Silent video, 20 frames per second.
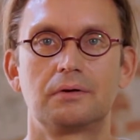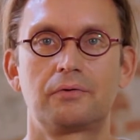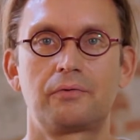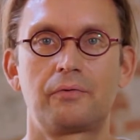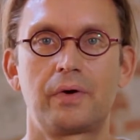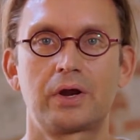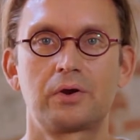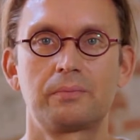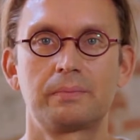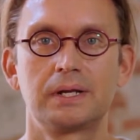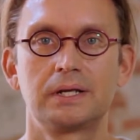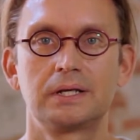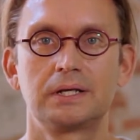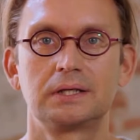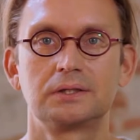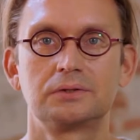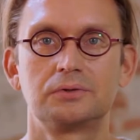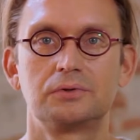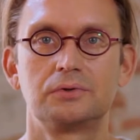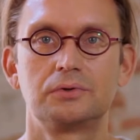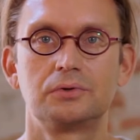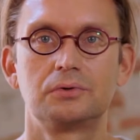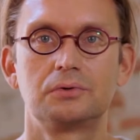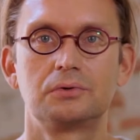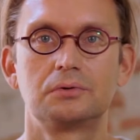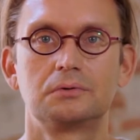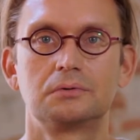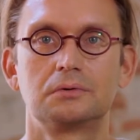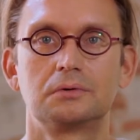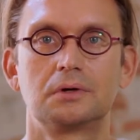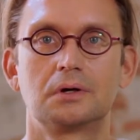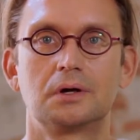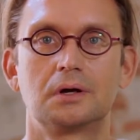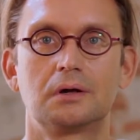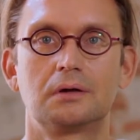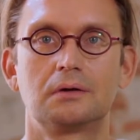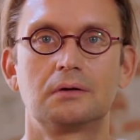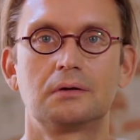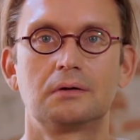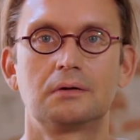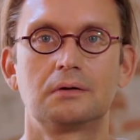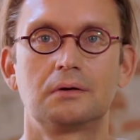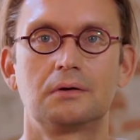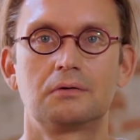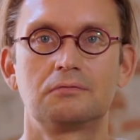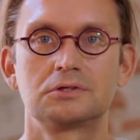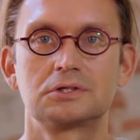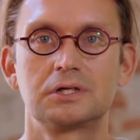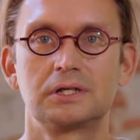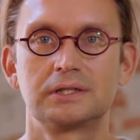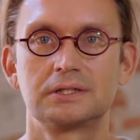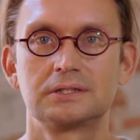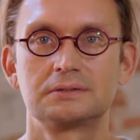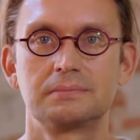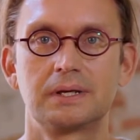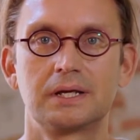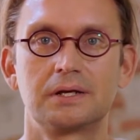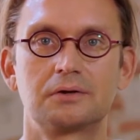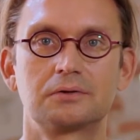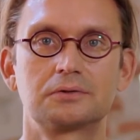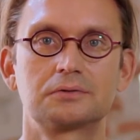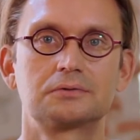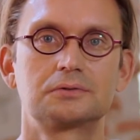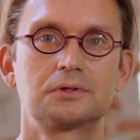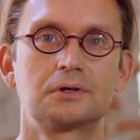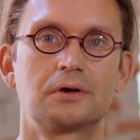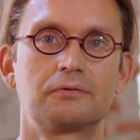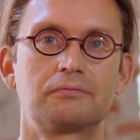recommending to do, obviously this may not